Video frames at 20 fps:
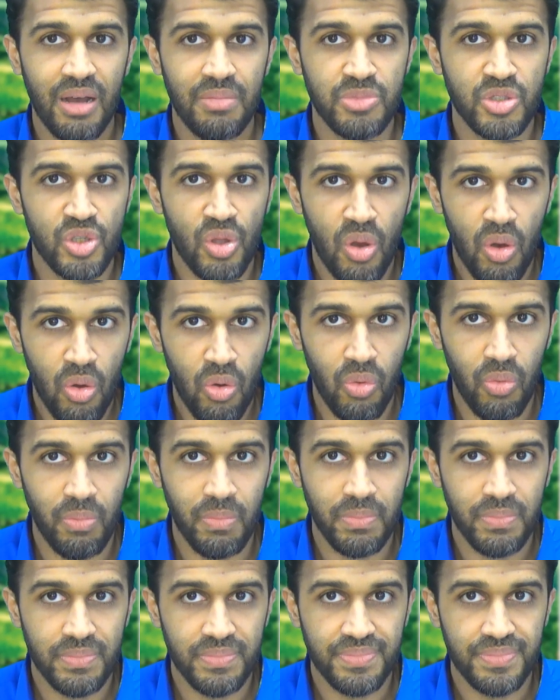home
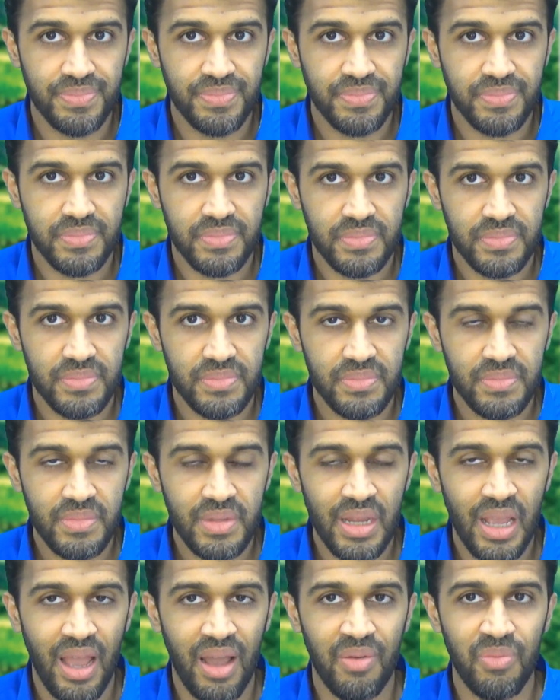
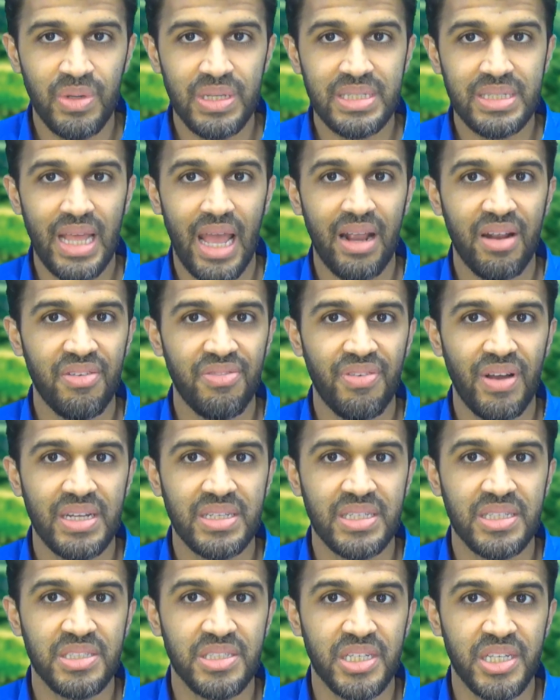and we sacrifice
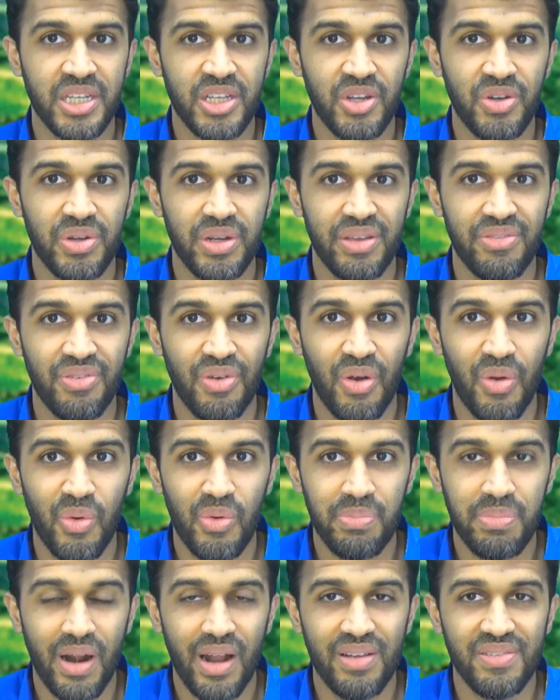his security for our
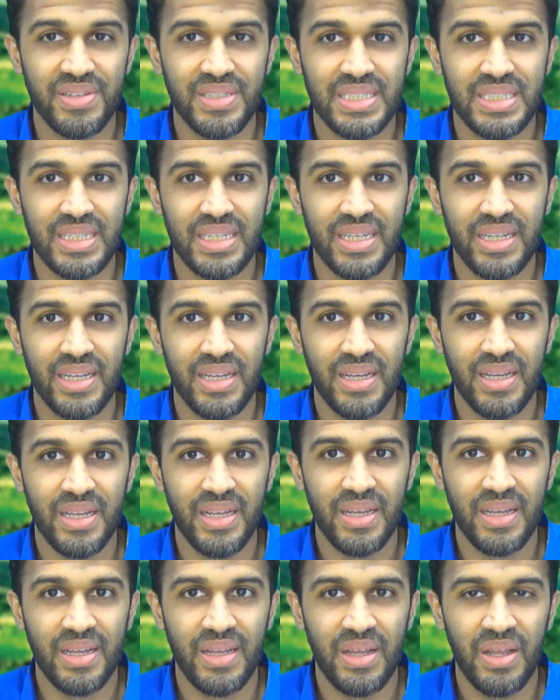privacy.
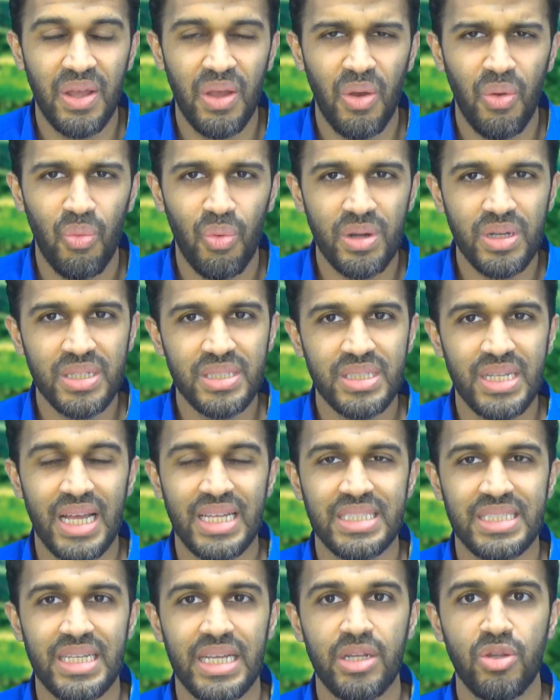What does that
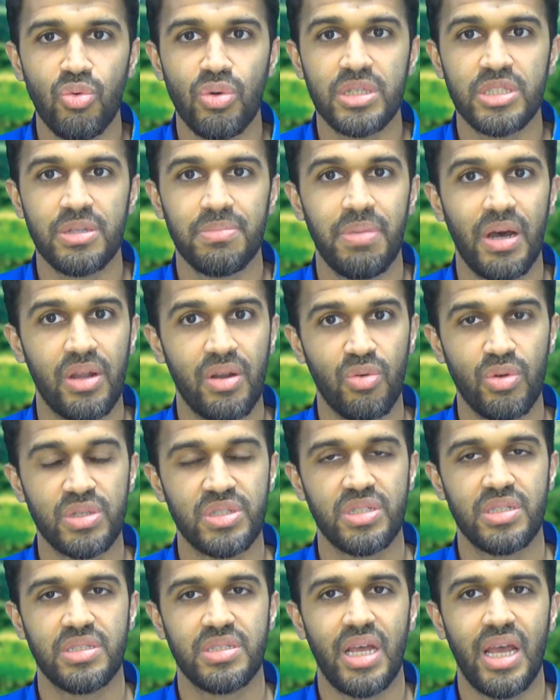say to us about our
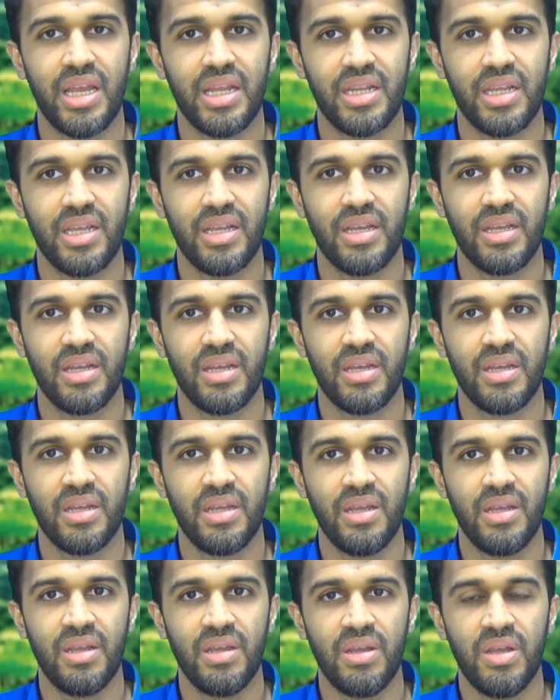society?
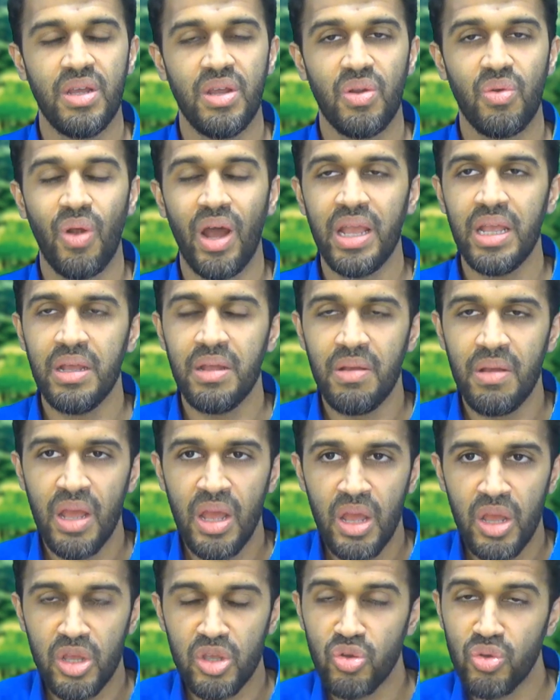Right?
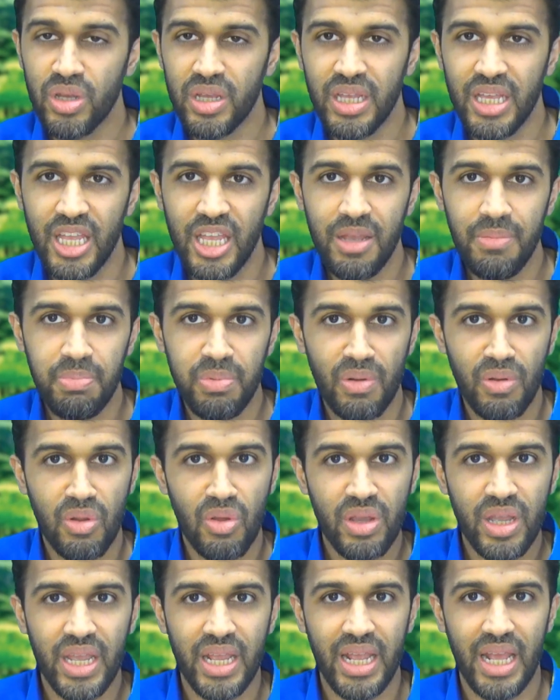You can keep
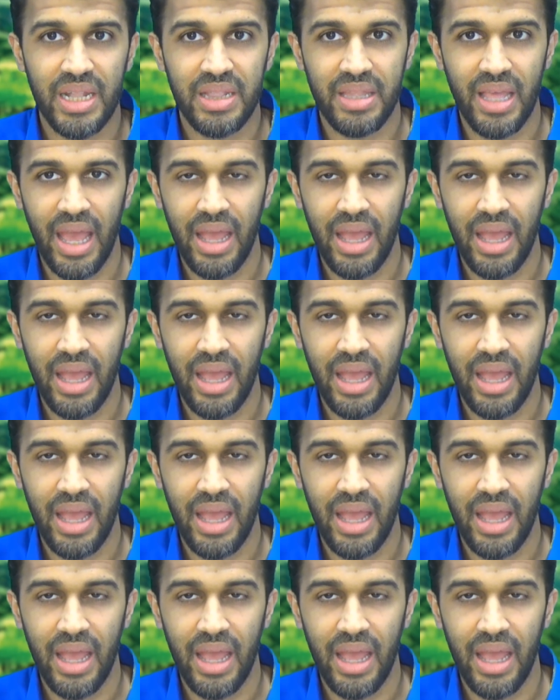looking at that.